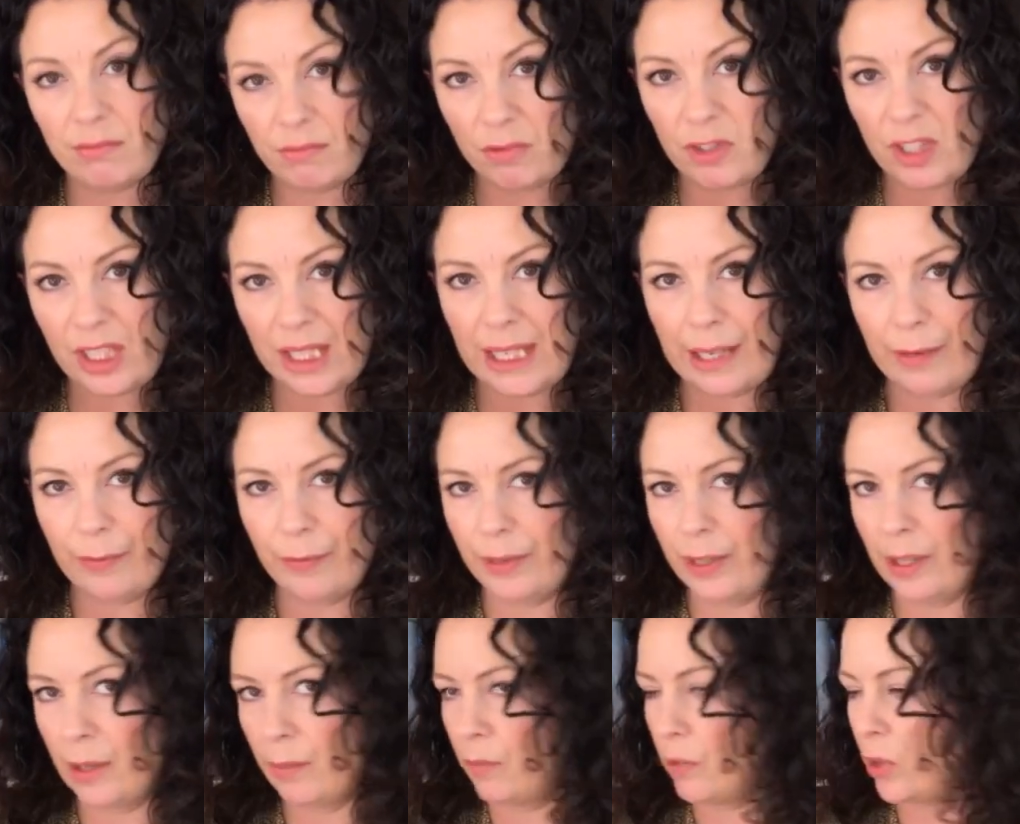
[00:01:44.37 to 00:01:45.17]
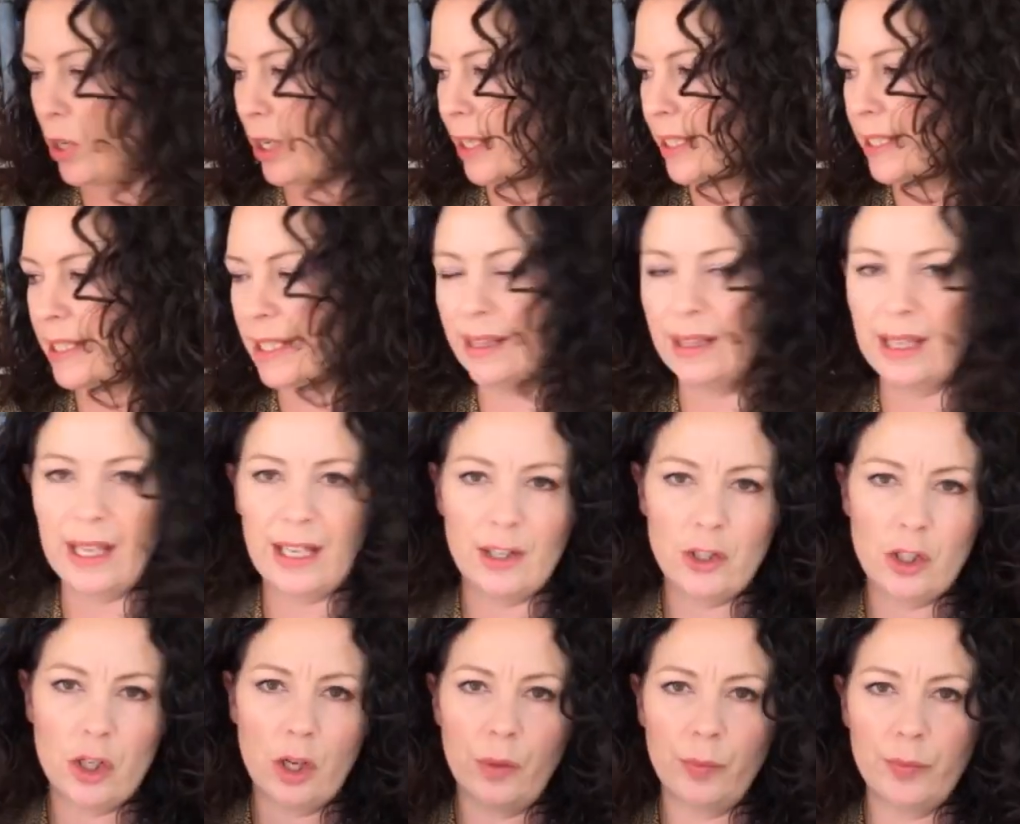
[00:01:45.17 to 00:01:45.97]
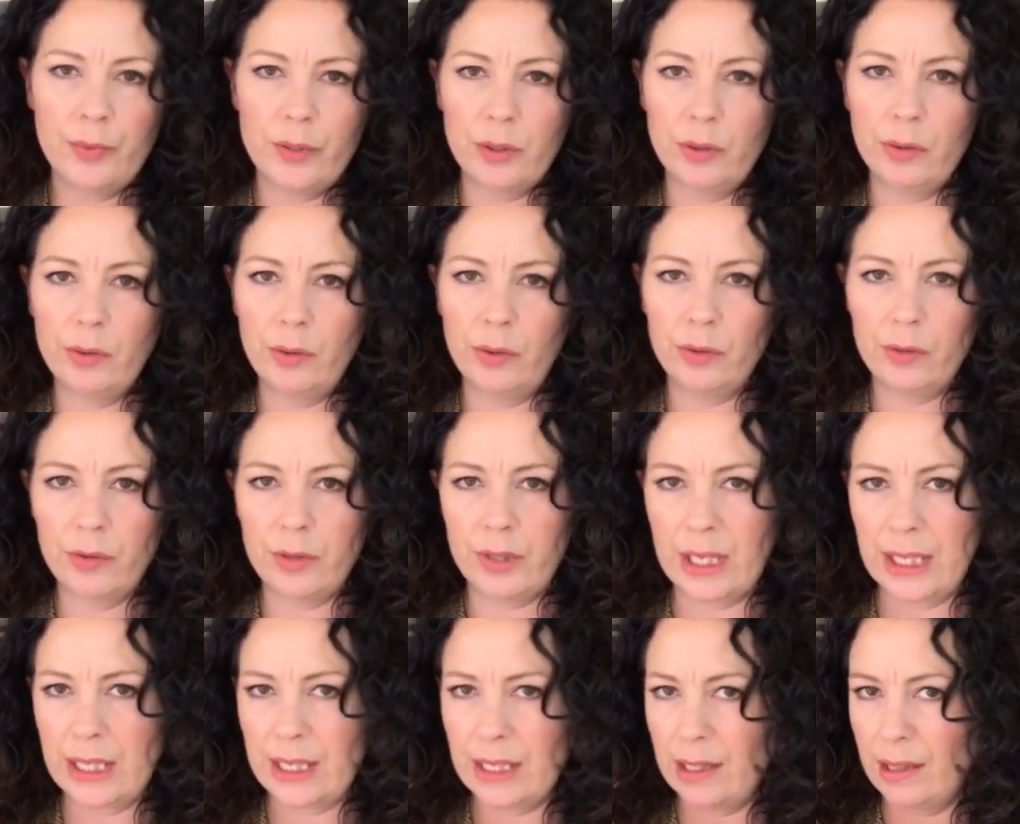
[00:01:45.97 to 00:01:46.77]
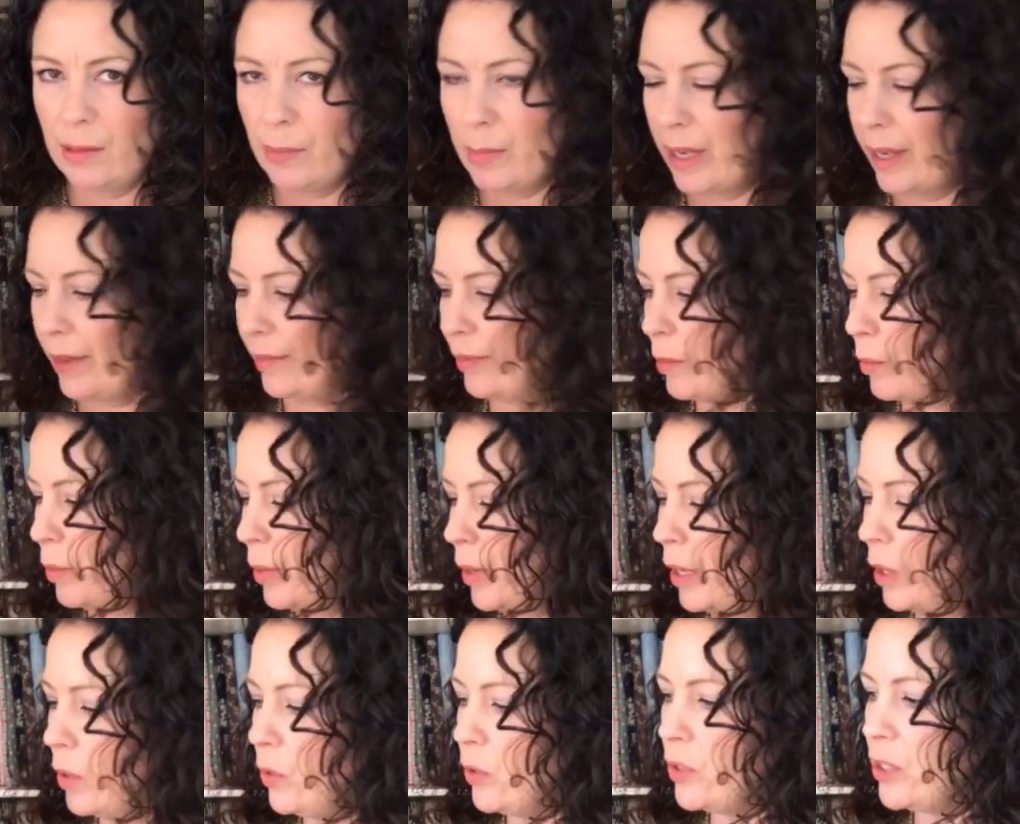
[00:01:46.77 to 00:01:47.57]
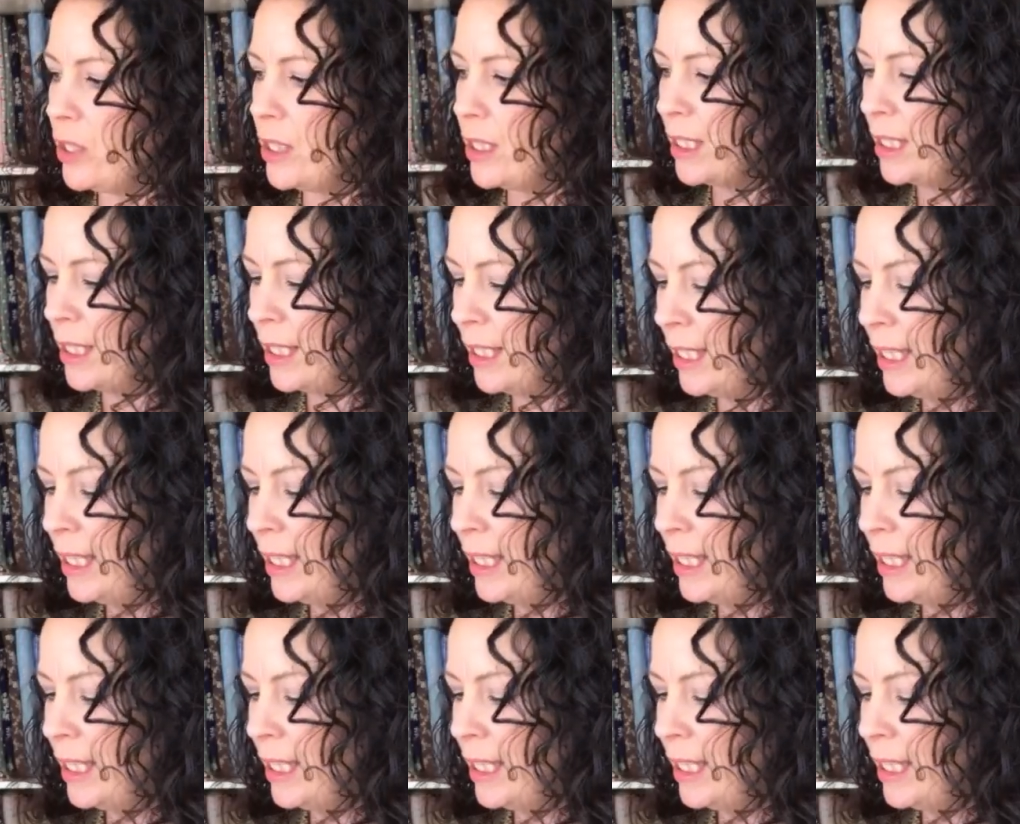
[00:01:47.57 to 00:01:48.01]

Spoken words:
stiff and upright in their shops or sending them out in the post.